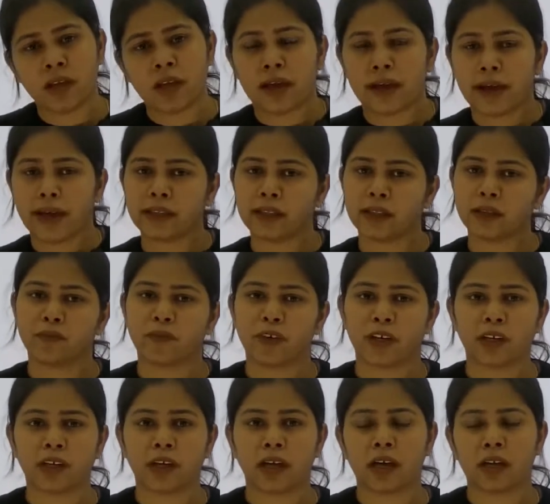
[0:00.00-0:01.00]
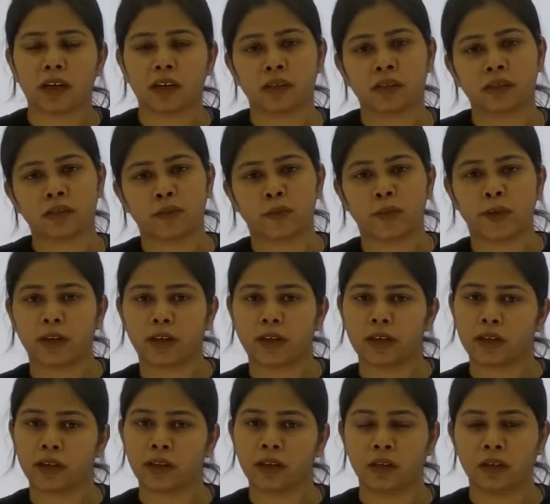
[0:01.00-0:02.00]
I think 1 hour,
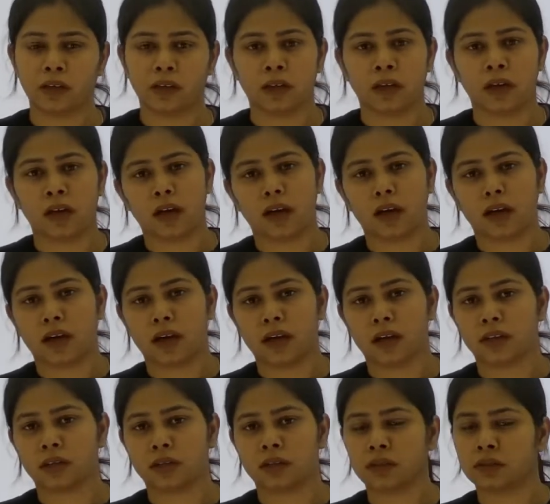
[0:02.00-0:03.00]
1 hour,